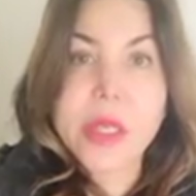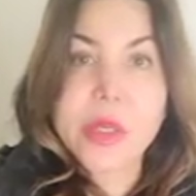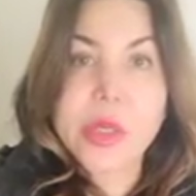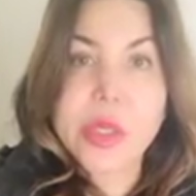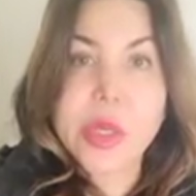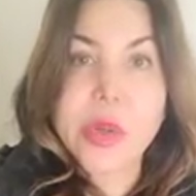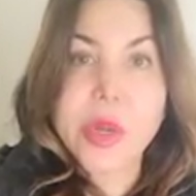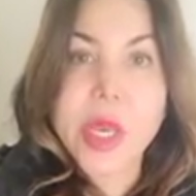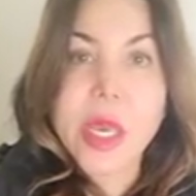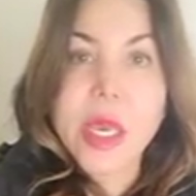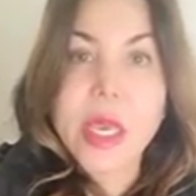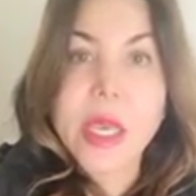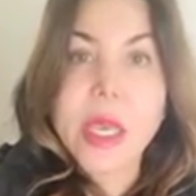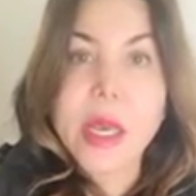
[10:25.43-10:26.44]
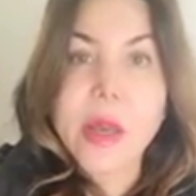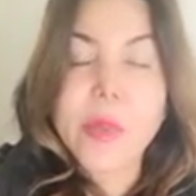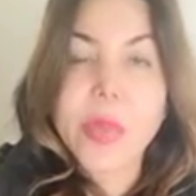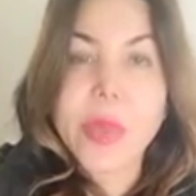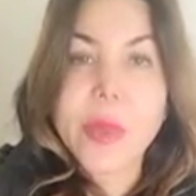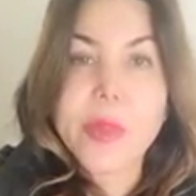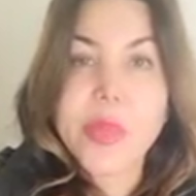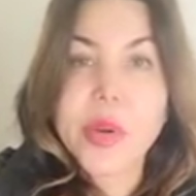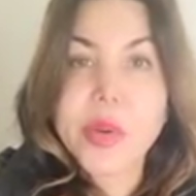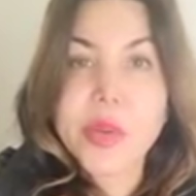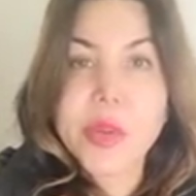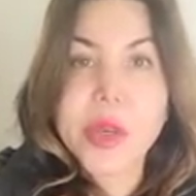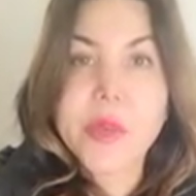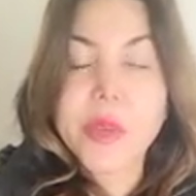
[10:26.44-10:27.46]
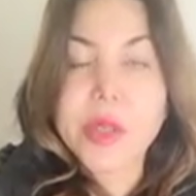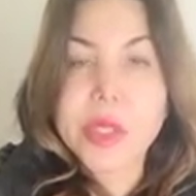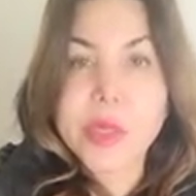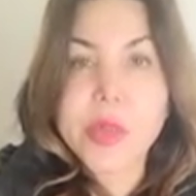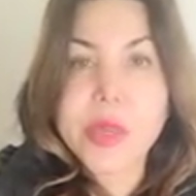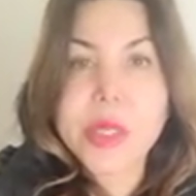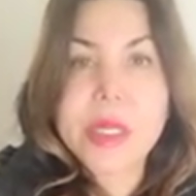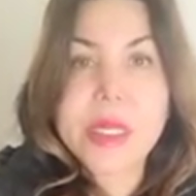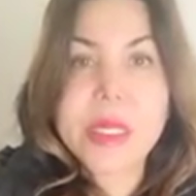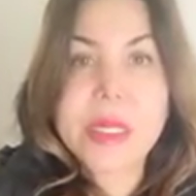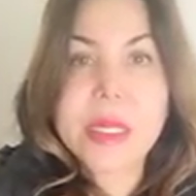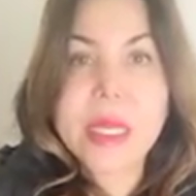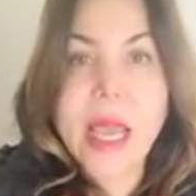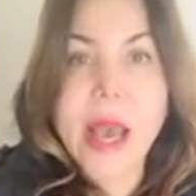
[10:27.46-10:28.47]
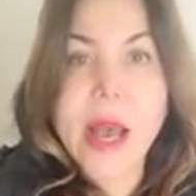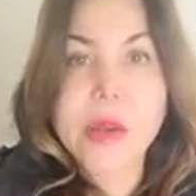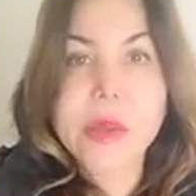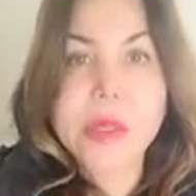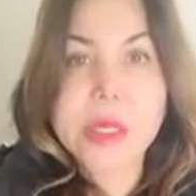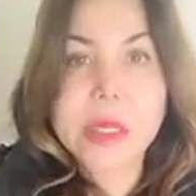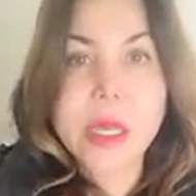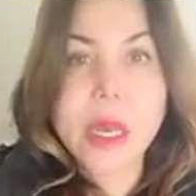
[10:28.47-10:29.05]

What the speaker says: So both of those prisons house